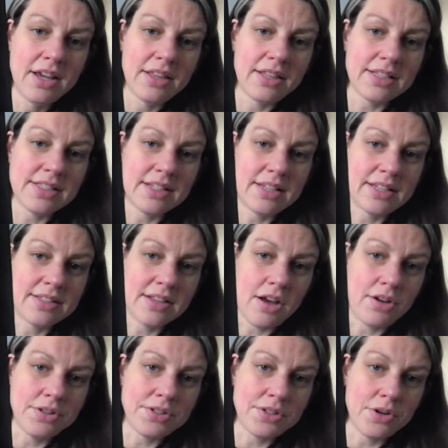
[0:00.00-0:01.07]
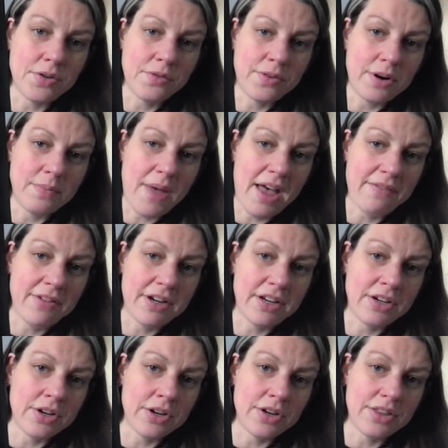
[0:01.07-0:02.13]
This is also from Heaven
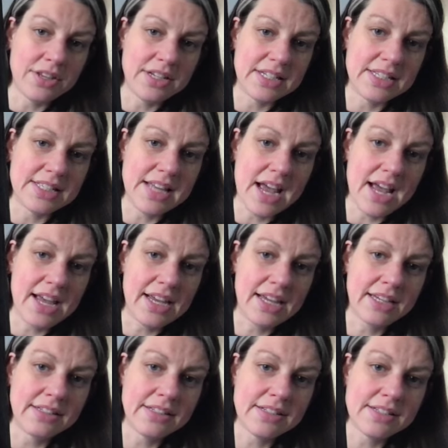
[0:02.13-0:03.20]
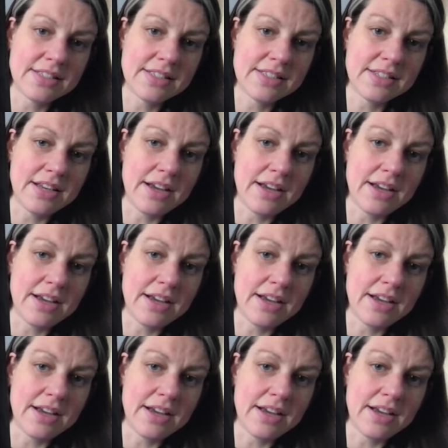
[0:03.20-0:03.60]
and Earth Designs.